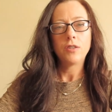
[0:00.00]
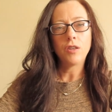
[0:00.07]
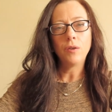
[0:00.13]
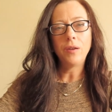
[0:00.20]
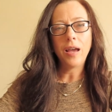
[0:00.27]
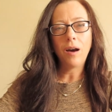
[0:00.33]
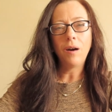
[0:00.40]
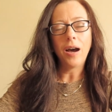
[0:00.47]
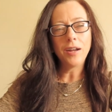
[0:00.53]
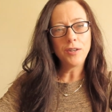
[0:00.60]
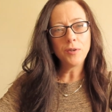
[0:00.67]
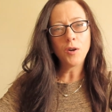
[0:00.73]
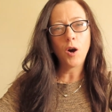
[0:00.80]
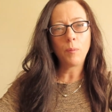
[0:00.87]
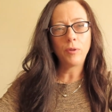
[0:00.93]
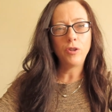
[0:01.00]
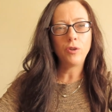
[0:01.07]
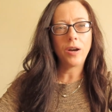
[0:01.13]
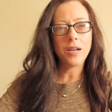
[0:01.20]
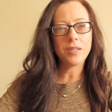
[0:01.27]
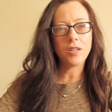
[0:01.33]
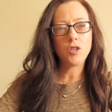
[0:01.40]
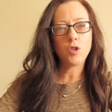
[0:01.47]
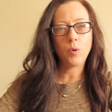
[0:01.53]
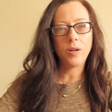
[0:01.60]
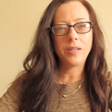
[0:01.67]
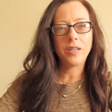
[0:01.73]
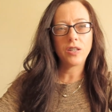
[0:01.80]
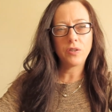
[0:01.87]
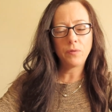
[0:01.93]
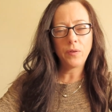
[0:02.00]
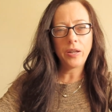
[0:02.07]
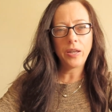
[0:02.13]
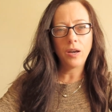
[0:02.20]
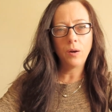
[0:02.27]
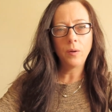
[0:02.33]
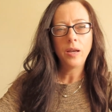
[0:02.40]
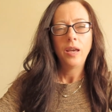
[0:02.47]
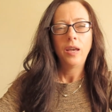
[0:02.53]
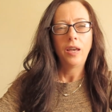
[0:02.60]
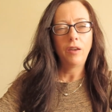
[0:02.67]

So now, I do hope that you guys enjoyed this video.